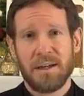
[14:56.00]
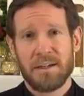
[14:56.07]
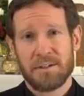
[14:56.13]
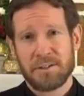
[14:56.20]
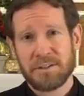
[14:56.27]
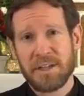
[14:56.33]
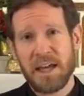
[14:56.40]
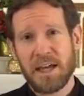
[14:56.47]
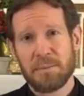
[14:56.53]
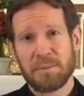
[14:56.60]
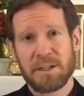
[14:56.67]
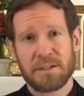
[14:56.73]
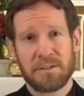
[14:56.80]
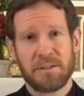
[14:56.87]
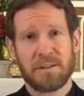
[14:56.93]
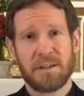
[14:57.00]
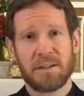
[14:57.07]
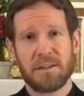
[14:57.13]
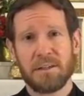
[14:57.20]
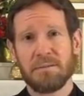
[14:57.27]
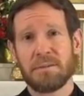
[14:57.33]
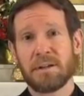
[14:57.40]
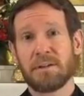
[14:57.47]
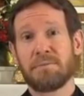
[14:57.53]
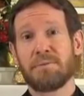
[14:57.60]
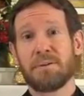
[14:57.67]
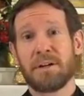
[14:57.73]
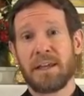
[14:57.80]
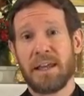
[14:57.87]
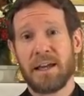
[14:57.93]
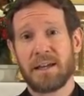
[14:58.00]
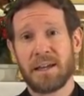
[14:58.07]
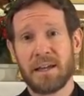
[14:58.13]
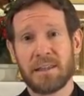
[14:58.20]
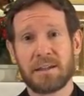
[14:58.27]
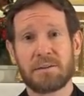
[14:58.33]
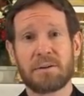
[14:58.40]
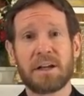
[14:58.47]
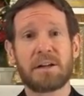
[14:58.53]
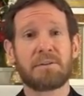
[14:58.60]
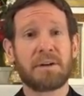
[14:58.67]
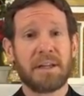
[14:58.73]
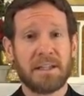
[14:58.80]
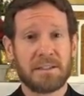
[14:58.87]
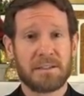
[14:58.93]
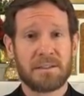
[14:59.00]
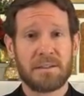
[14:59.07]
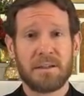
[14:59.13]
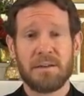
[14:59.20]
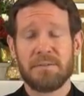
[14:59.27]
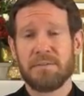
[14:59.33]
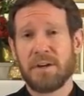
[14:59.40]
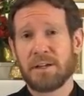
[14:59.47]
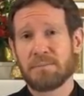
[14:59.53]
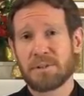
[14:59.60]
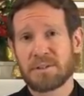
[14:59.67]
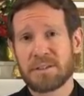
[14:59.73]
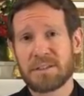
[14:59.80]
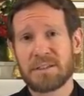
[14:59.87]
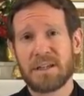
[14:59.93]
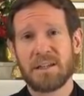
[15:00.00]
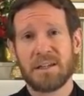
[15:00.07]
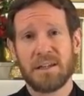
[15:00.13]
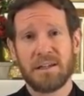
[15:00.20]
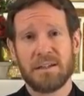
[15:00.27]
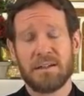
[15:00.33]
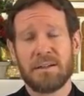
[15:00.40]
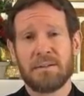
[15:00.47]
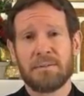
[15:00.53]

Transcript: and you're sad because you think you therefore can't get the great grace of Divine Mercy Sunday.